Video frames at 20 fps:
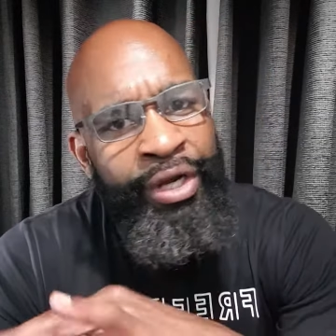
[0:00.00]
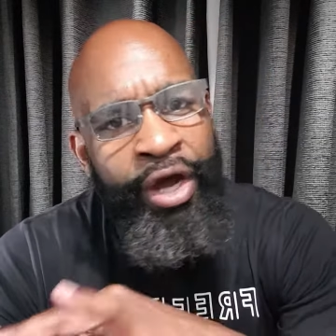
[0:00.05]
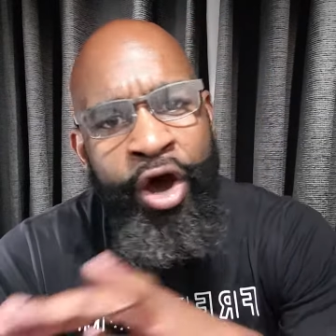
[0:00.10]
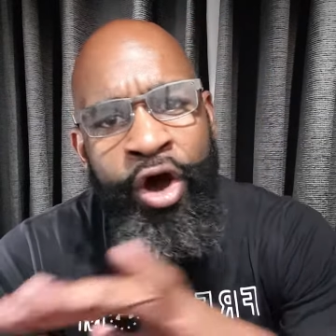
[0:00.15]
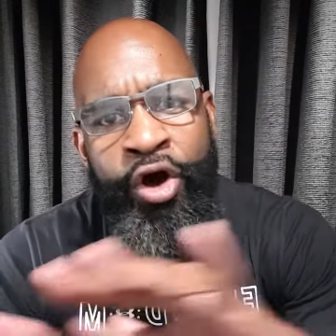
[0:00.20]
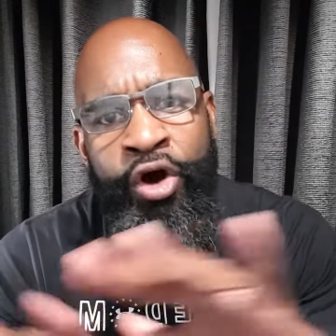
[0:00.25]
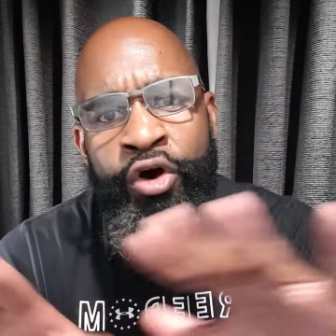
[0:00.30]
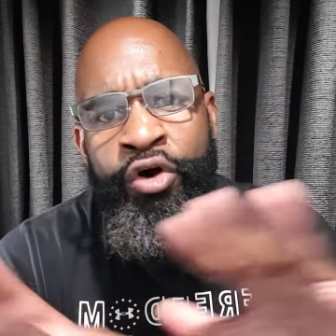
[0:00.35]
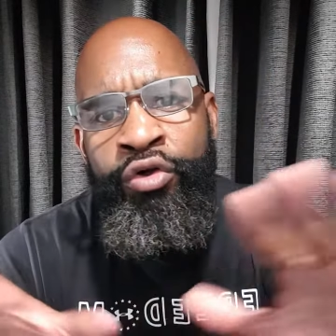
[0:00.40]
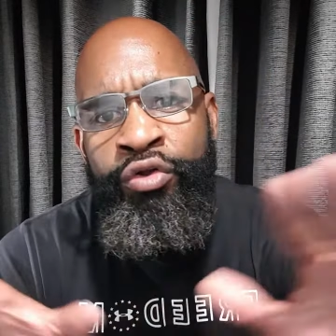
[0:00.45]

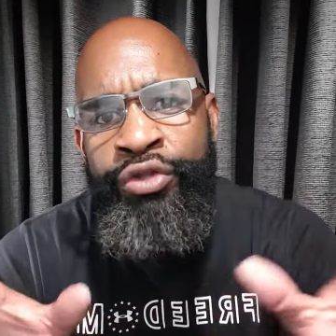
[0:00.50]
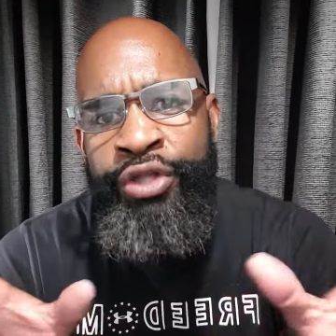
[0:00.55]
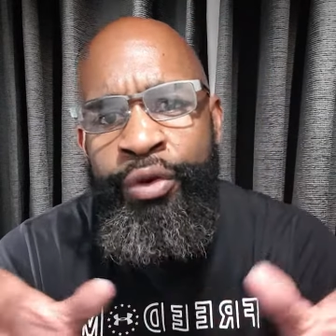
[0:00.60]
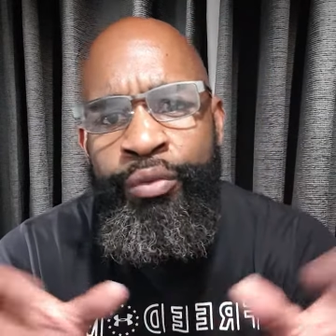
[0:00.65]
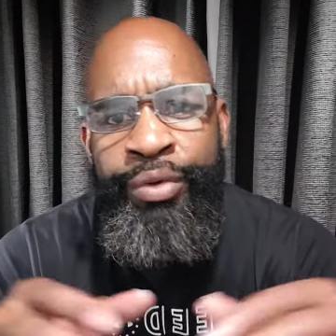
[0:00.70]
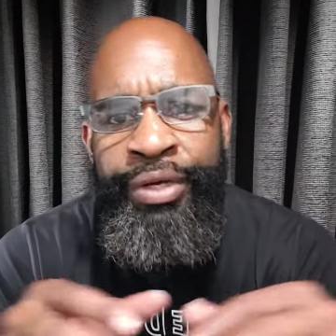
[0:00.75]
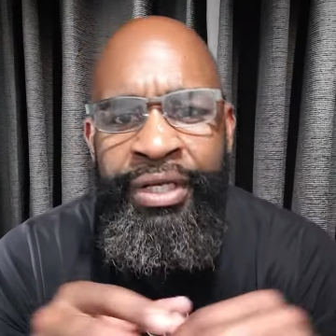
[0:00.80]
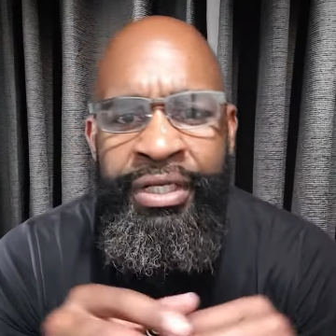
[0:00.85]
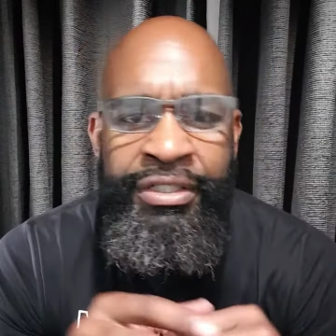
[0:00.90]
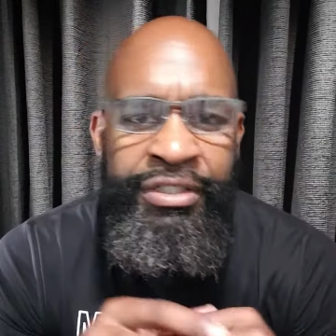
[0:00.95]
all that
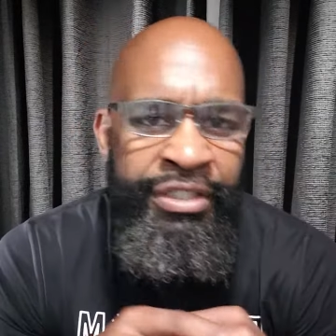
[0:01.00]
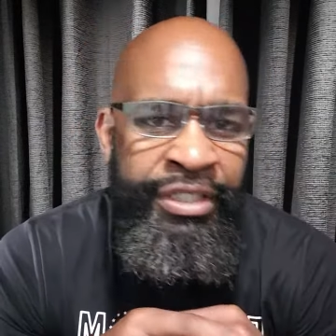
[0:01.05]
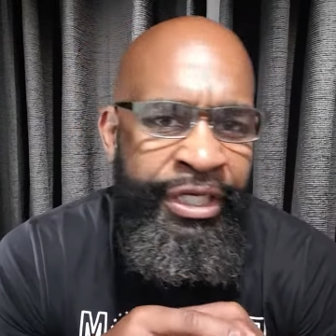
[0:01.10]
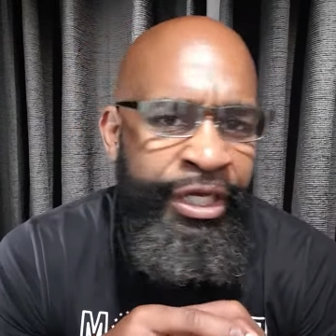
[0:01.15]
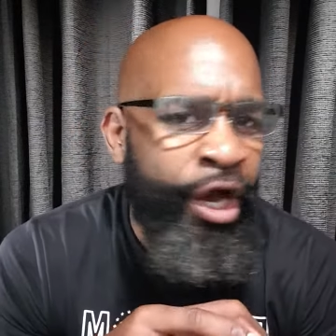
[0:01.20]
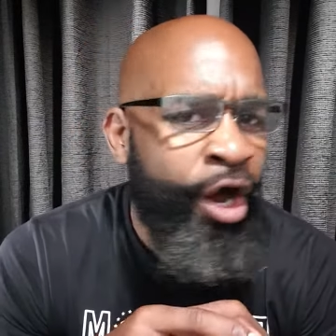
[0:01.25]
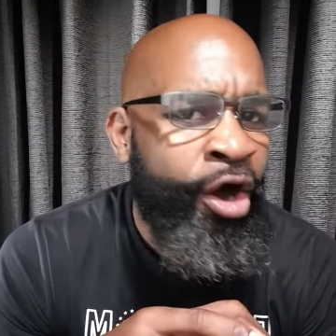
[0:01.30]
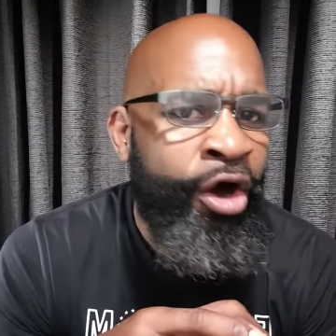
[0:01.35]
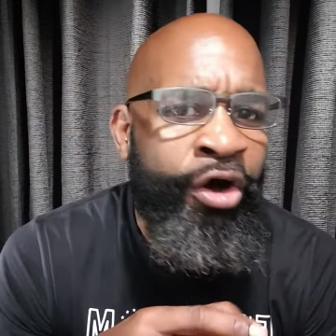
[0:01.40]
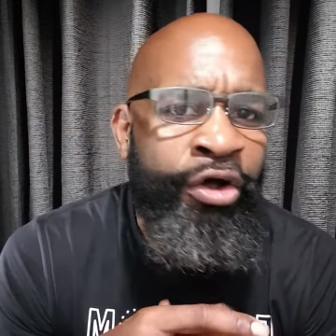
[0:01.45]
we can see,
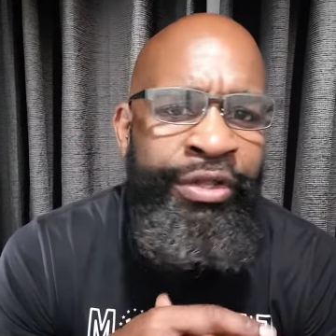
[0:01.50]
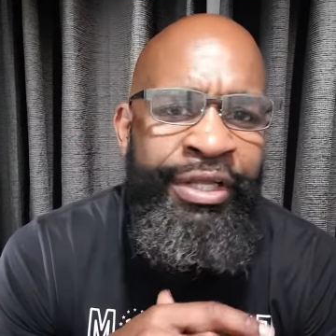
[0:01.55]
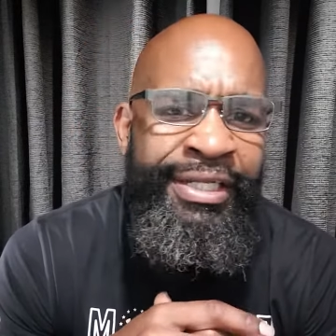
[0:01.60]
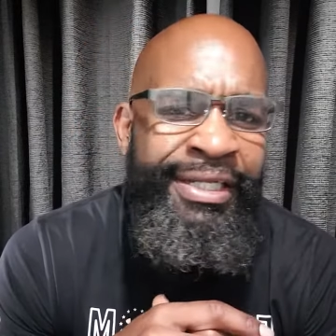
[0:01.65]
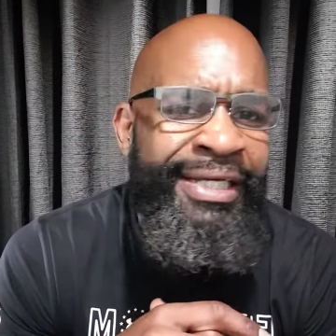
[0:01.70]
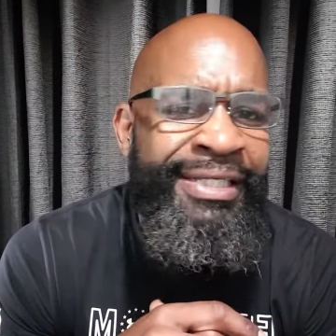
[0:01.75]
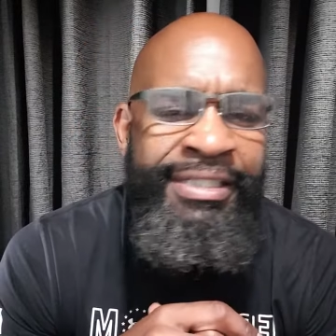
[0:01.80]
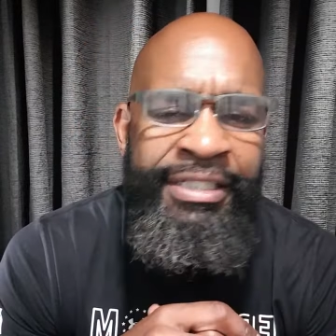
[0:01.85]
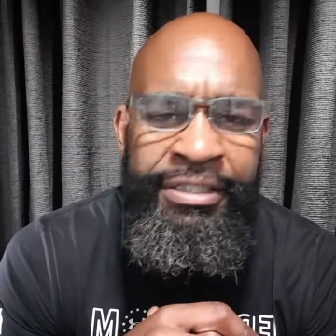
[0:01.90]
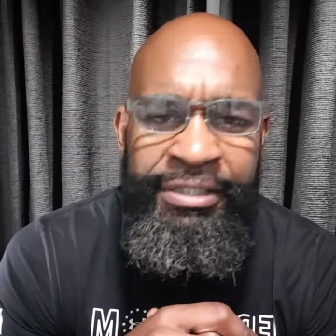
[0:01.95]
all that
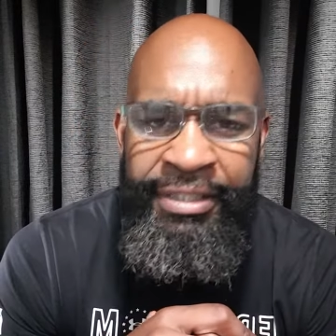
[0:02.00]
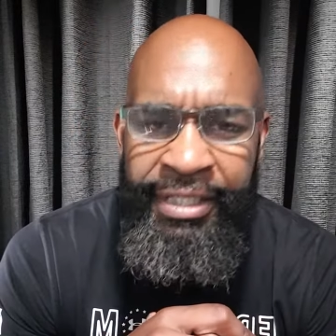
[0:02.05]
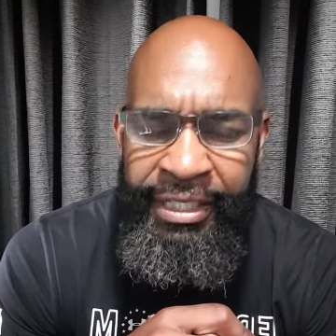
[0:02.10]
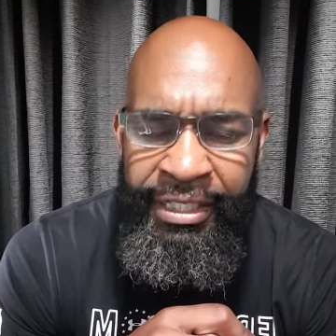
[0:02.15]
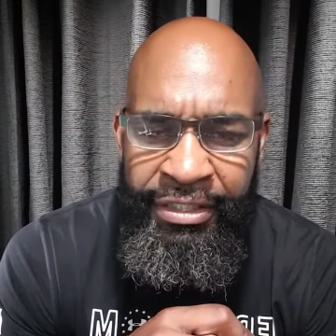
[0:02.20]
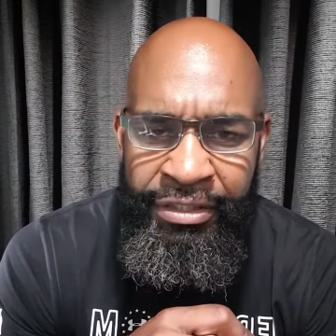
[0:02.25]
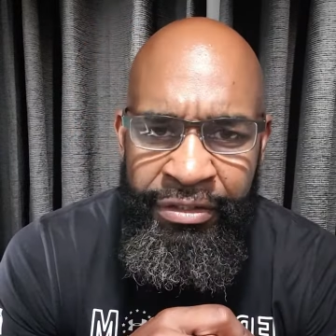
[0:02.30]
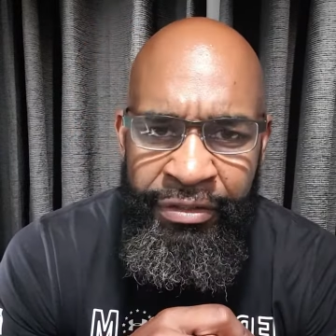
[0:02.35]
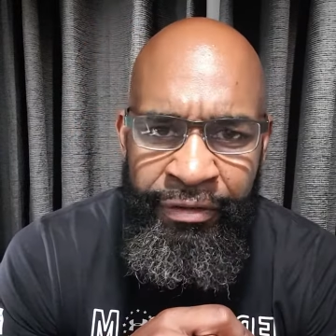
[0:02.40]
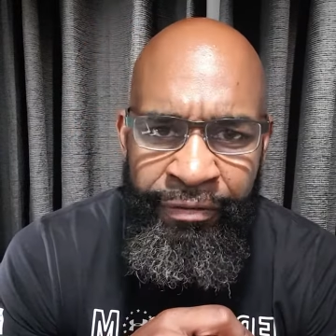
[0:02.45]
does
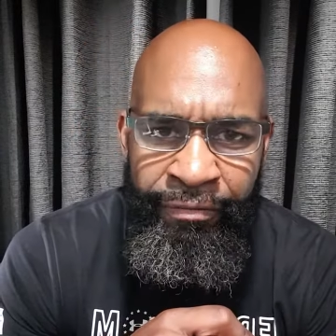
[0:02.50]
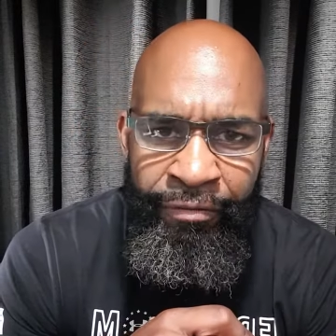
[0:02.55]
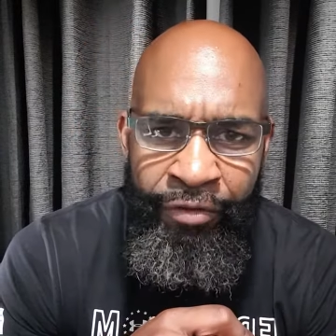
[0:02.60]
exist.